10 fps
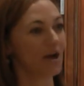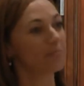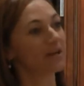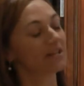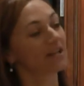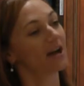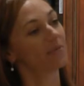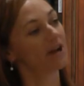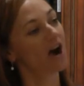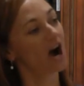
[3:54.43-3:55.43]
But I
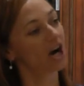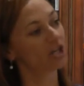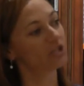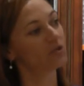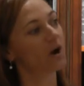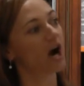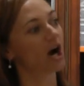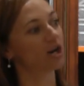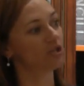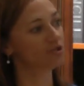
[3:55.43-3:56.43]
mean, are
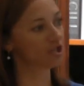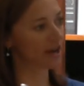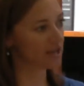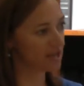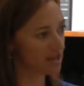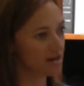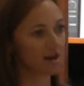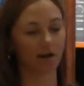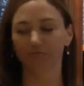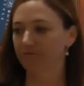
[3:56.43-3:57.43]
you checking in
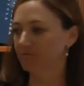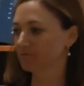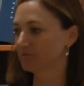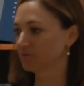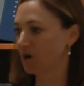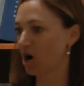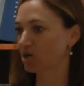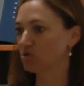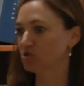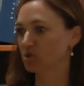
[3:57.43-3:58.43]
enough? Are
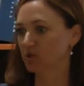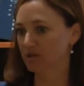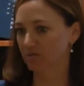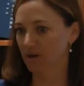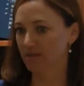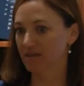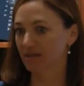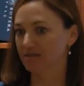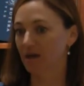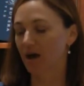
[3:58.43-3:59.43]
you doing the right
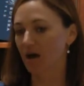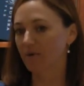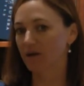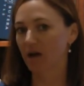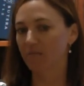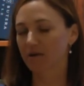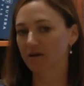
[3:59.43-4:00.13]
things? How about